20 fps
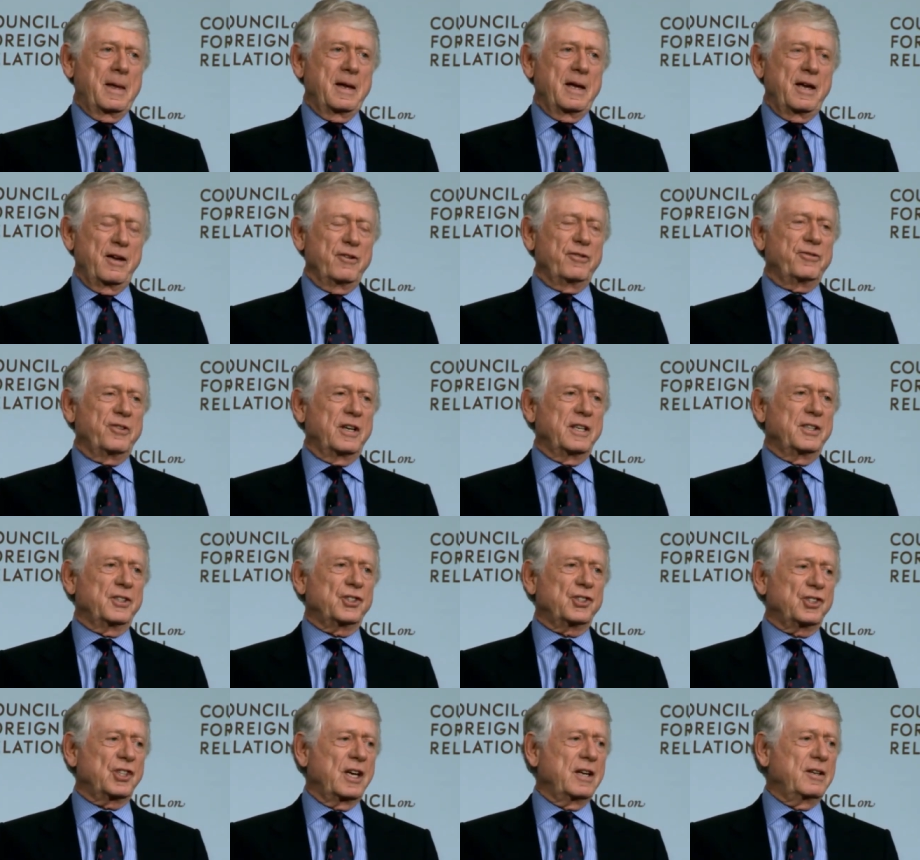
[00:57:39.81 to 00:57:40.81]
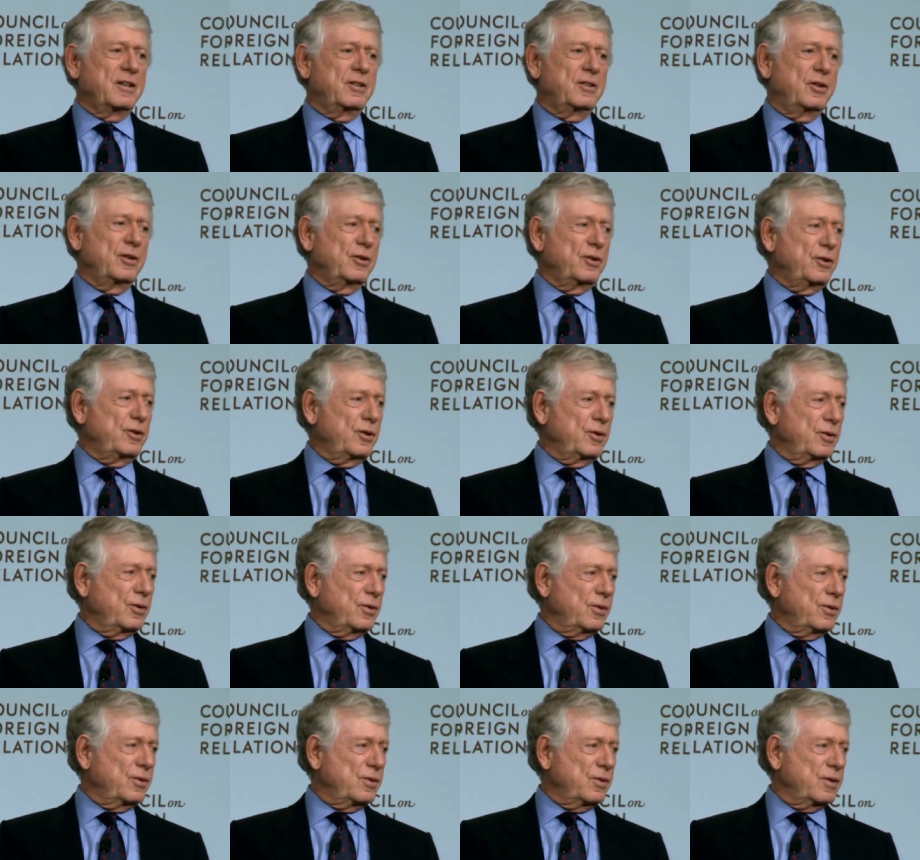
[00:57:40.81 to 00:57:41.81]
if I said to
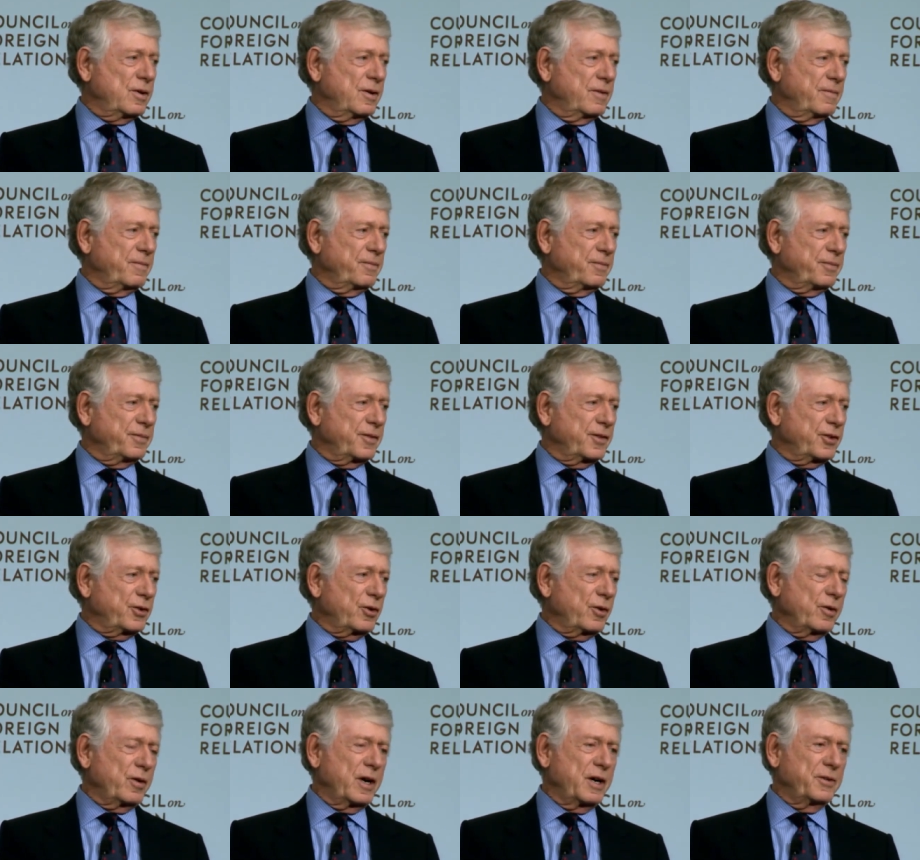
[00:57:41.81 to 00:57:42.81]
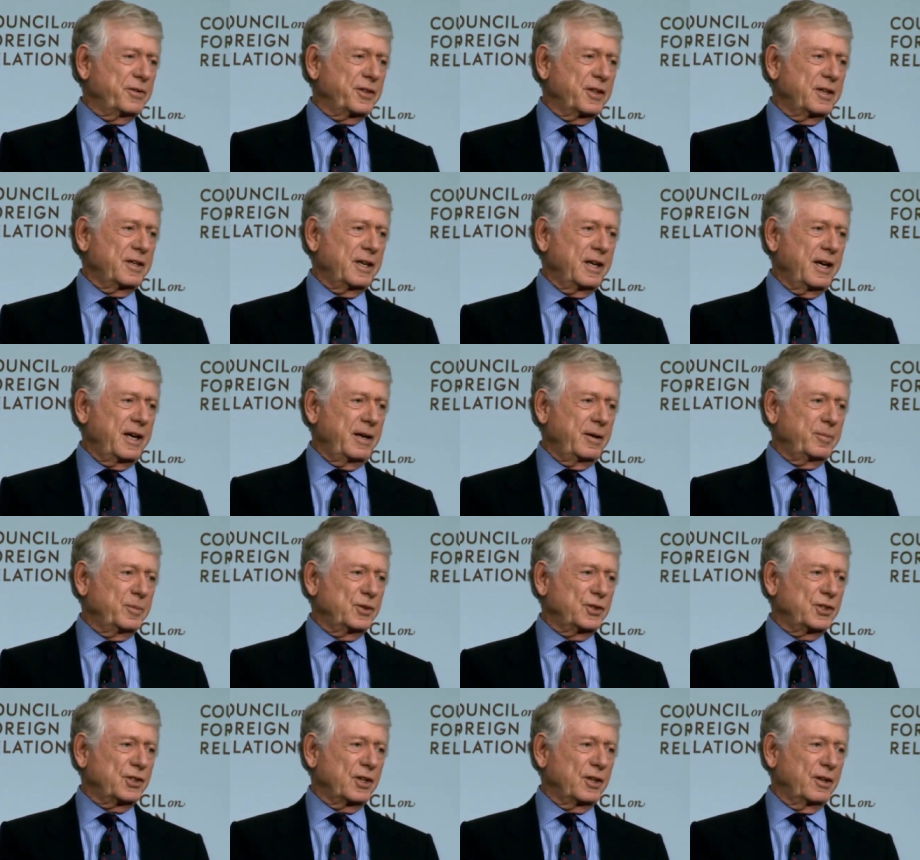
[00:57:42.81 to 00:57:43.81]
you, throw out the
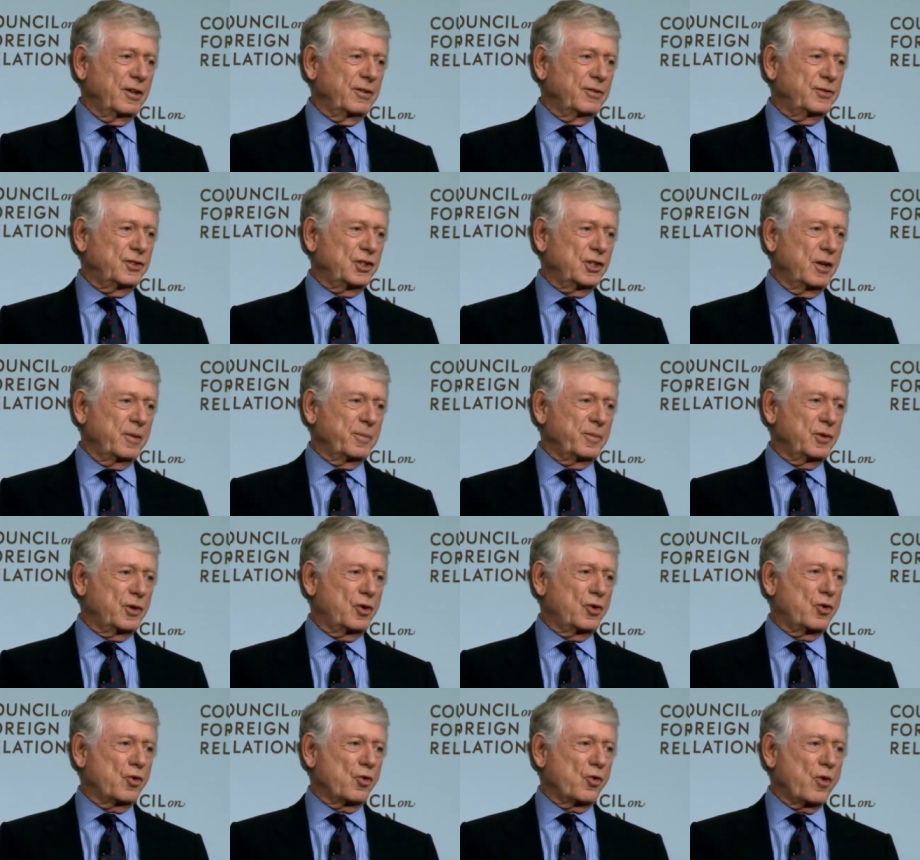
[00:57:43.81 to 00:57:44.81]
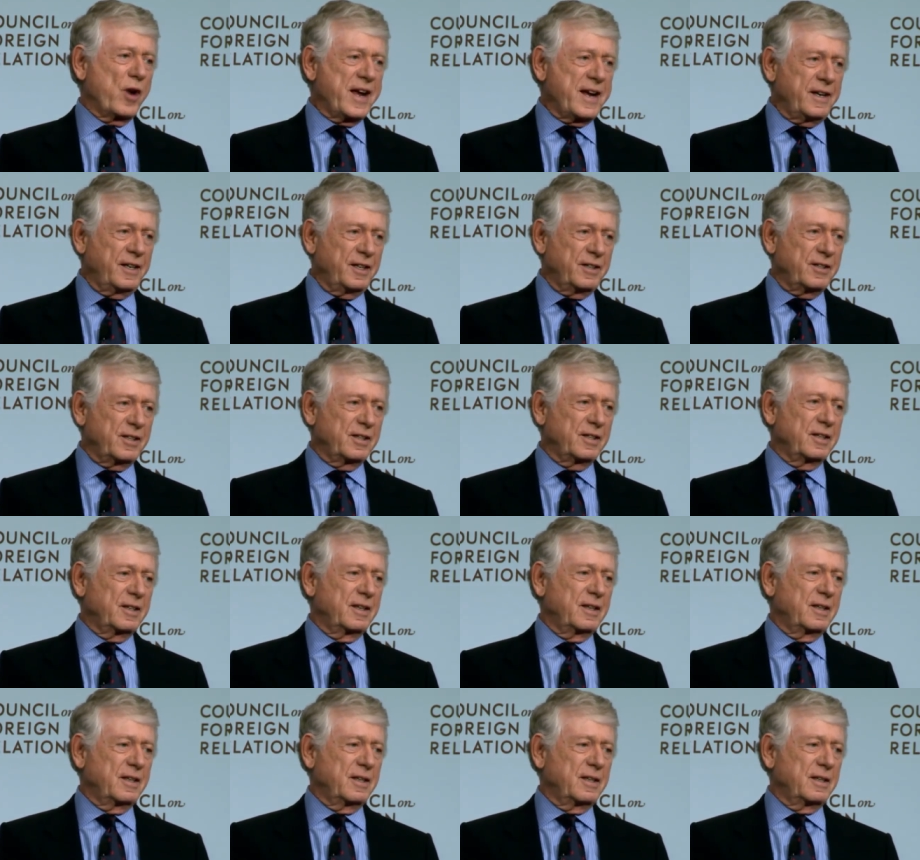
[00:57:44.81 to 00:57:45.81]
names of some great
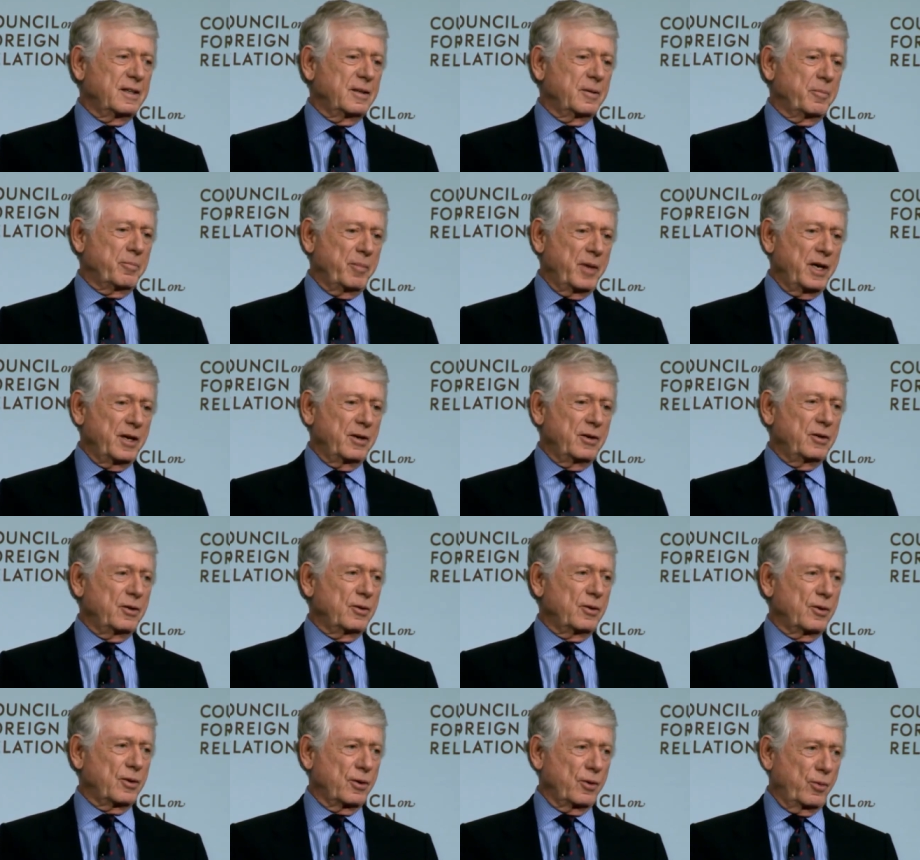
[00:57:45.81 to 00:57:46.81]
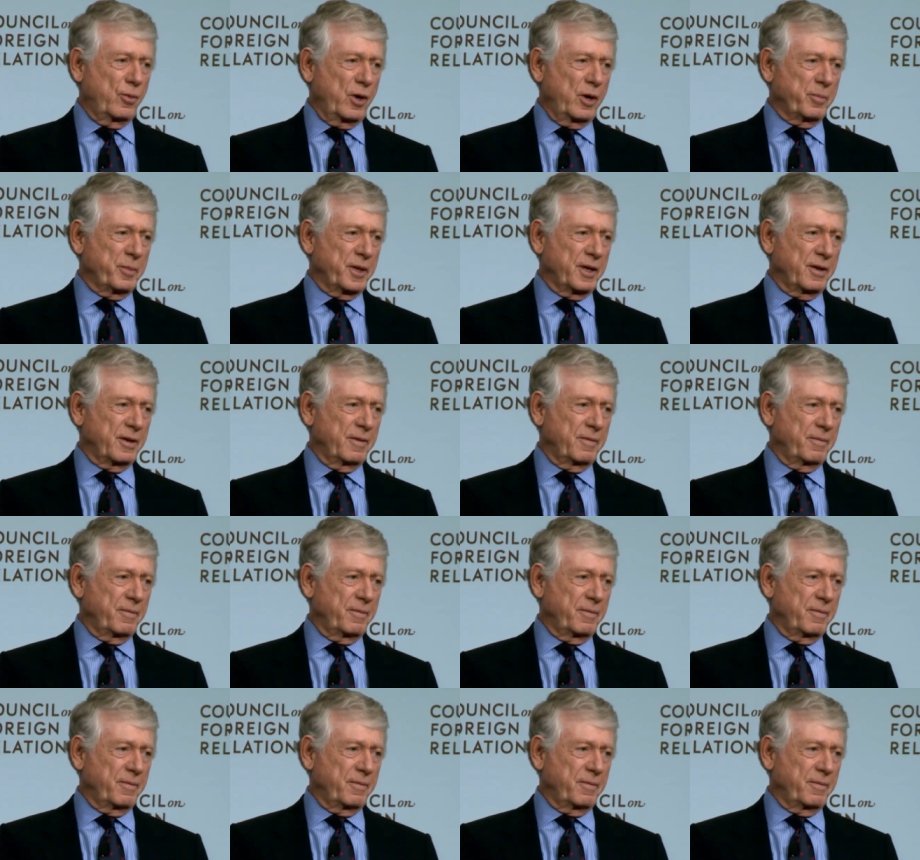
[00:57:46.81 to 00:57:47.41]
men or women